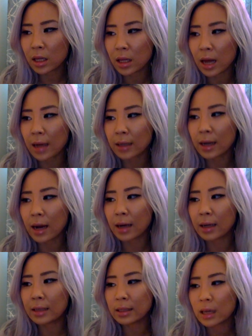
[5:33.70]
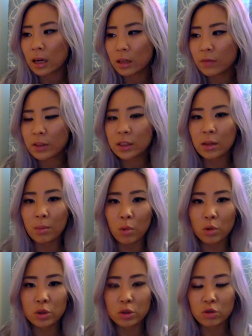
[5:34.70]
that is kind of this
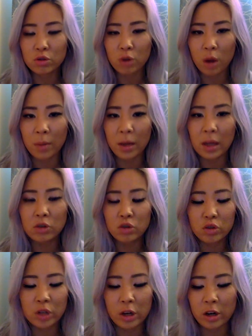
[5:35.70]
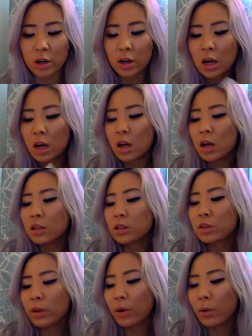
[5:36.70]
emotional trauma and trigger.
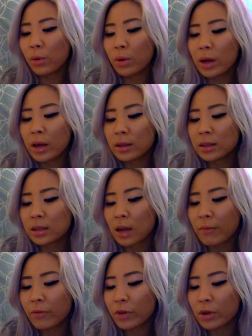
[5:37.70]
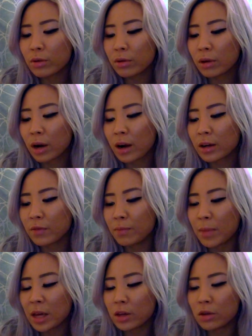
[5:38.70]
So it's time for you to kind
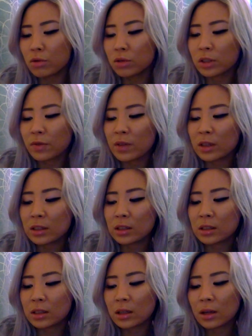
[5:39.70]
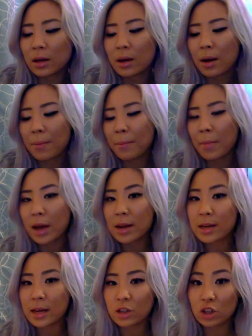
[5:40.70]
of make use of this
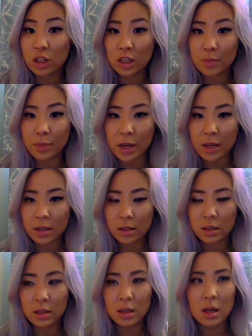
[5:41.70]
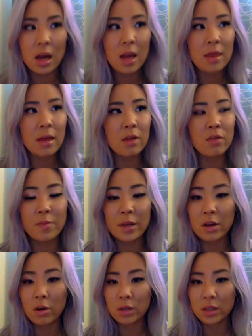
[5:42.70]
meditation space that you've been
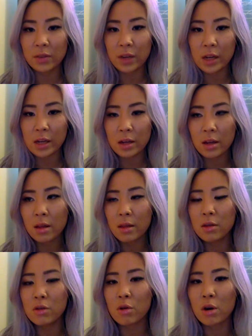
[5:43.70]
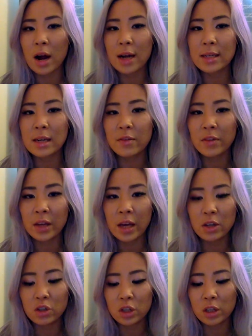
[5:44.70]
cultivating, your
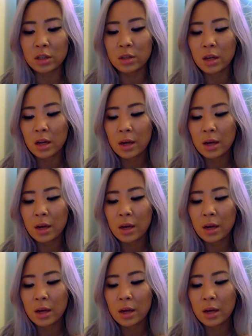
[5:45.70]
identification